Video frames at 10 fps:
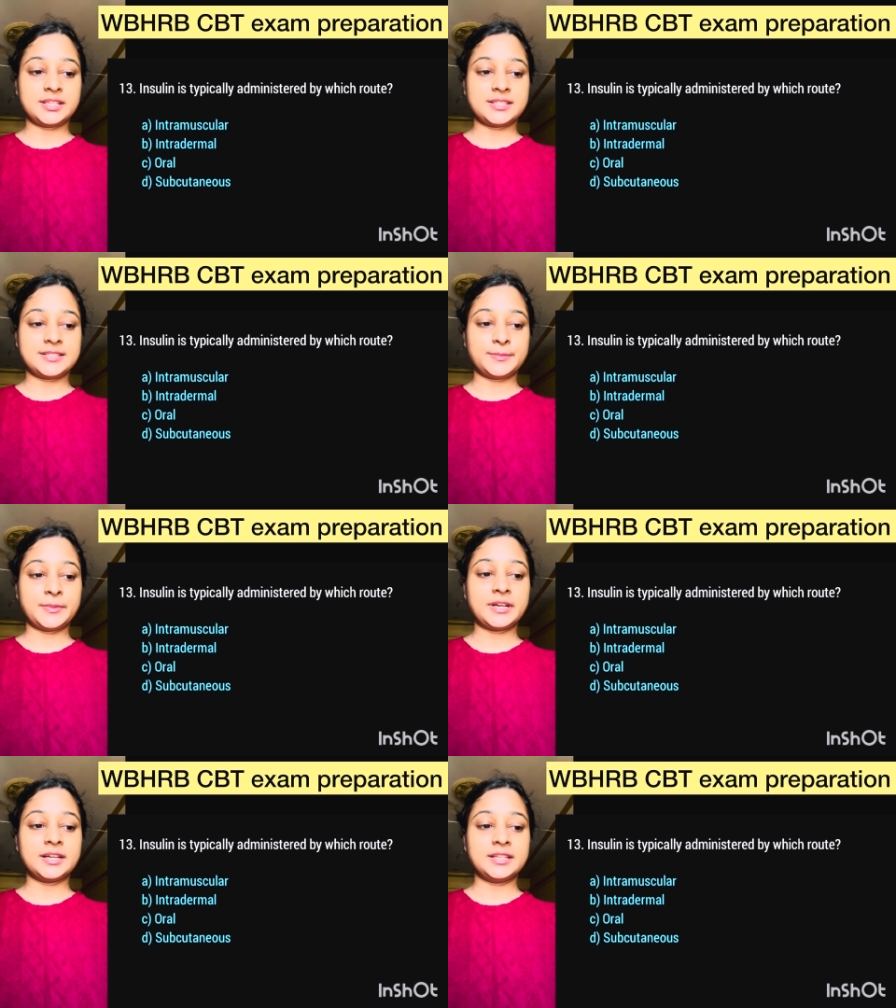is
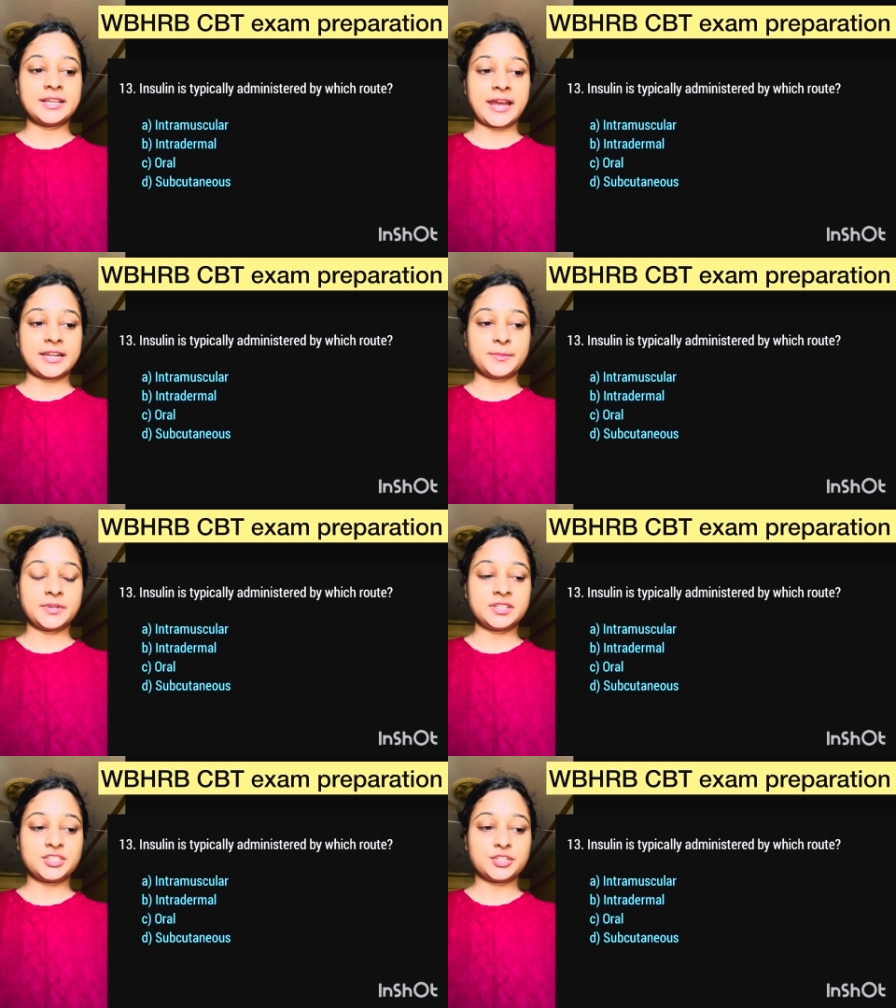typically
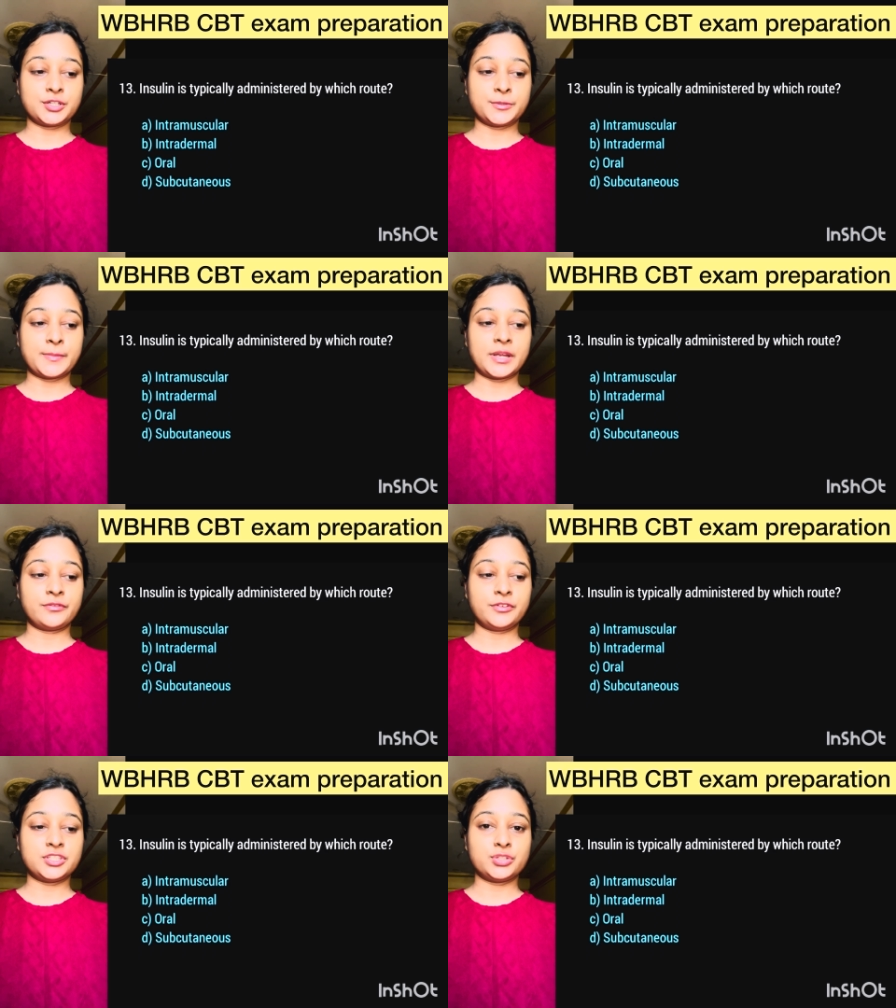administered by
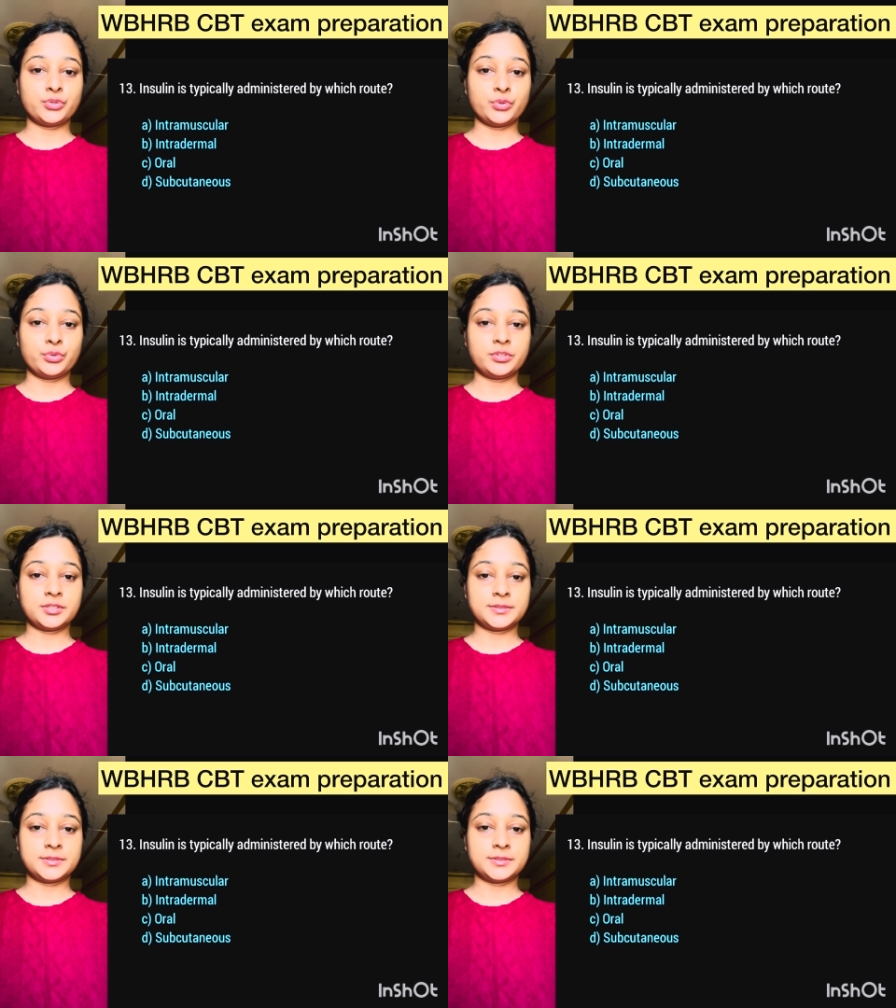which route?